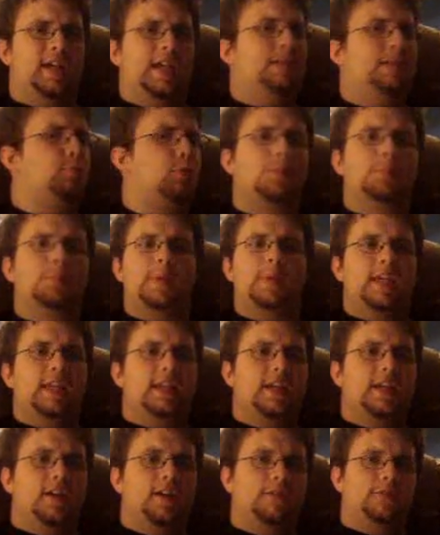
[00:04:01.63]
He won't be
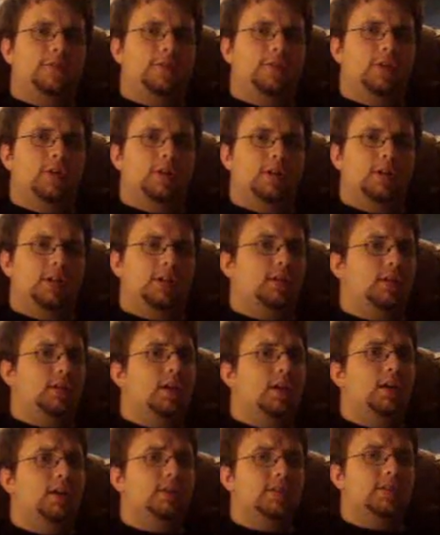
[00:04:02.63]
there for a good
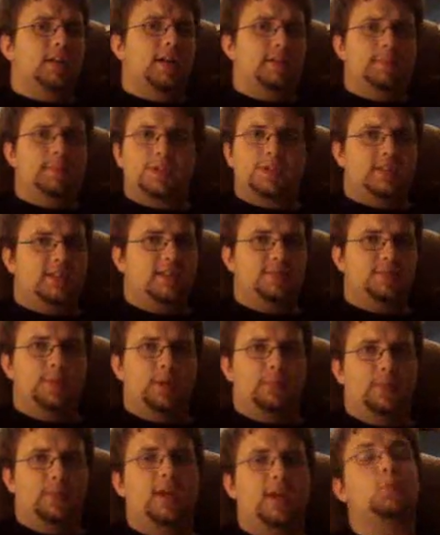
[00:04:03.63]
long time, just as
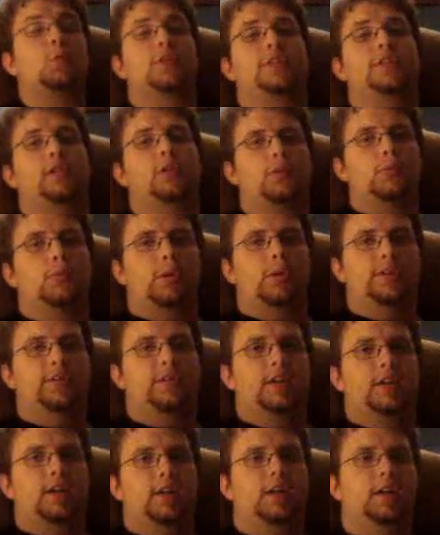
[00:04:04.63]
McMahon wasn't always
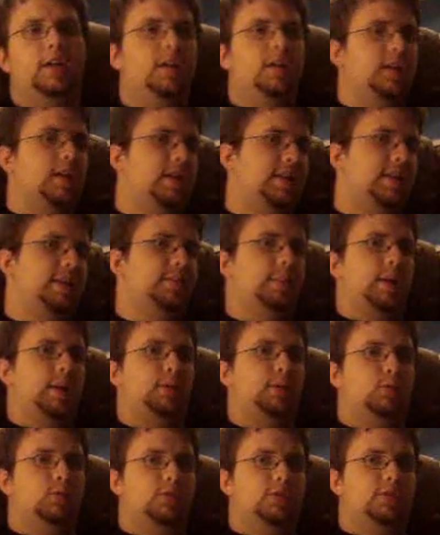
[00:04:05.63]
there. Then
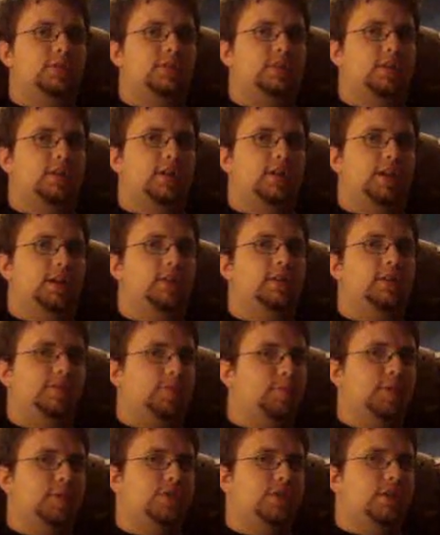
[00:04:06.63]
maybe we'll start hearing
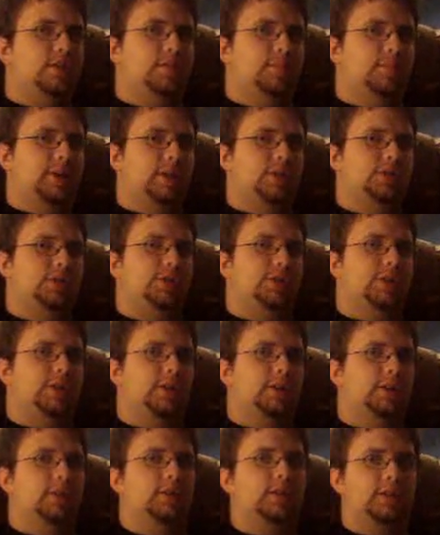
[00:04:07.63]
from the general manager
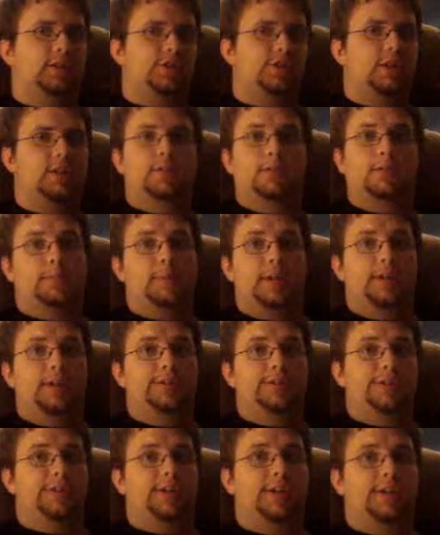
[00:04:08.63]

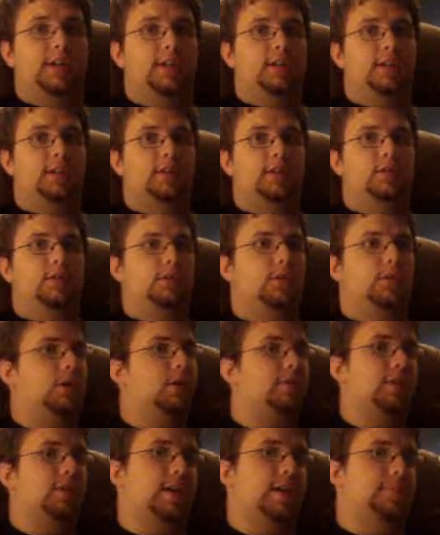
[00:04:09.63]
again,
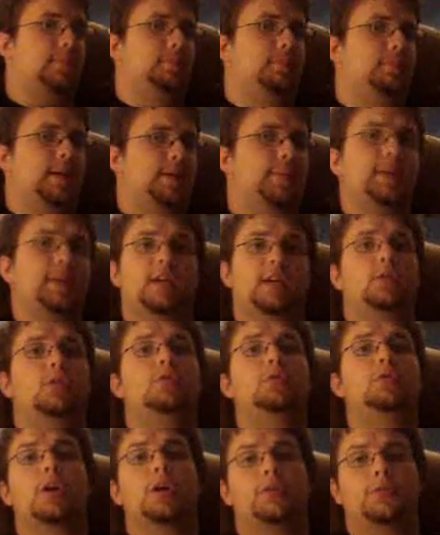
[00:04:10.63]
whoever that may be.
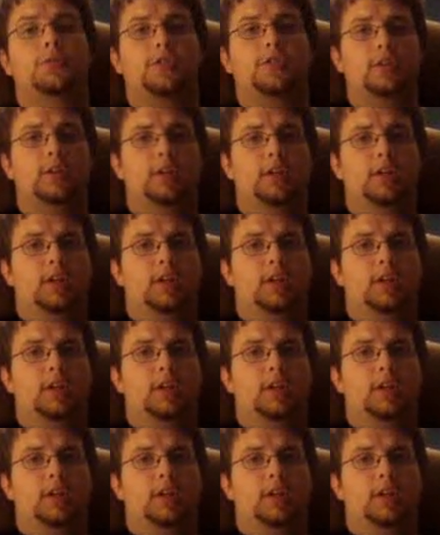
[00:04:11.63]
Who knows?